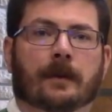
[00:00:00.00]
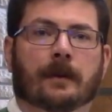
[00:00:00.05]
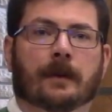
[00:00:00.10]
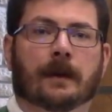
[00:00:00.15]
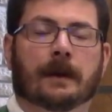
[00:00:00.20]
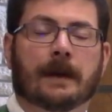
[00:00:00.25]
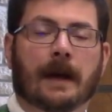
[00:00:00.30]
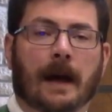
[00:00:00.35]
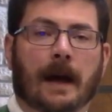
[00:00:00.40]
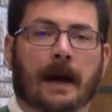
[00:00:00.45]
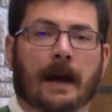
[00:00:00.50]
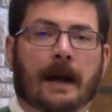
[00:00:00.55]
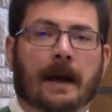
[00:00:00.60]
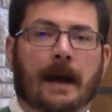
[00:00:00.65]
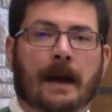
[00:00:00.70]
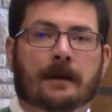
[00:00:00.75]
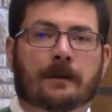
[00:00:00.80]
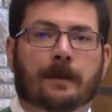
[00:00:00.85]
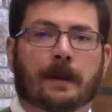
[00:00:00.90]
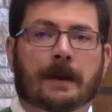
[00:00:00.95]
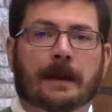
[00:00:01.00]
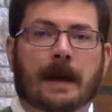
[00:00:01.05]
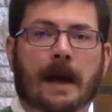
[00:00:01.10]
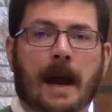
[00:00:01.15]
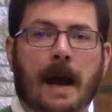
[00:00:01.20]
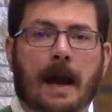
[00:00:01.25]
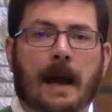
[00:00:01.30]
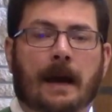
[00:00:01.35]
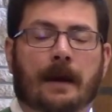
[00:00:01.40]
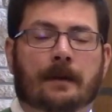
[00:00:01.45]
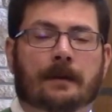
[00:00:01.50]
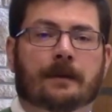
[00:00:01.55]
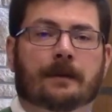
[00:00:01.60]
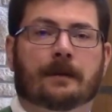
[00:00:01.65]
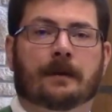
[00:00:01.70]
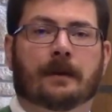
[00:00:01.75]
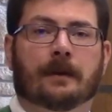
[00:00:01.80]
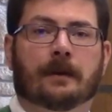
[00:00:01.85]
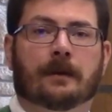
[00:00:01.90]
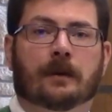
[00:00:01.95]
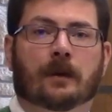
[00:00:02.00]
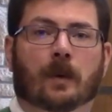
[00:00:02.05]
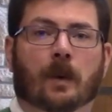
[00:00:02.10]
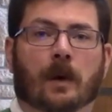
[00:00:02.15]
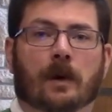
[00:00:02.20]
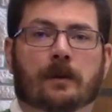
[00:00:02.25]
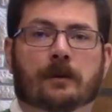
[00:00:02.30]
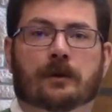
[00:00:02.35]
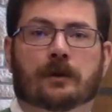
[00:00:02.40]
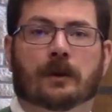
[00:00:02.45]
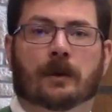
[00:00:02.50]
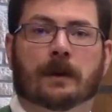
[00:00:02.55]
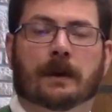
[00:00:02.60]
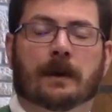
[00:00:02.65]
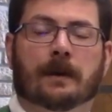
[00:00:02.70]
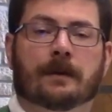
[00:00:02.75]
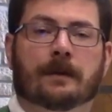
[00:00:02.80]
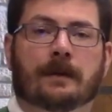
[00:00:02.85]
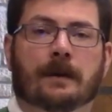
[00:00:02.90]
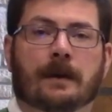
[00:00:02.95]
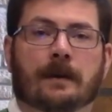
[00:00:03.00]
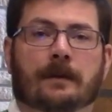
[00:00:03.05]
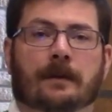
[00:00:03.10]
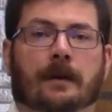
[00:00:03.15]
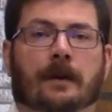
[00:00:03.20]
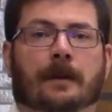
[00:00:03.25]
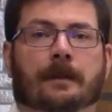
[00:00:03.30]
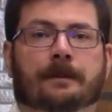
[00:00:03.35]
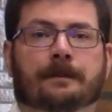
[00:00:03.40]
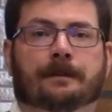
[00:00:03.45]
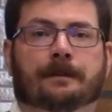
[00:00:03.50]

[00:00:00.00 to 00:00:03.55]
The die has been cast, to quote Julius Caesar.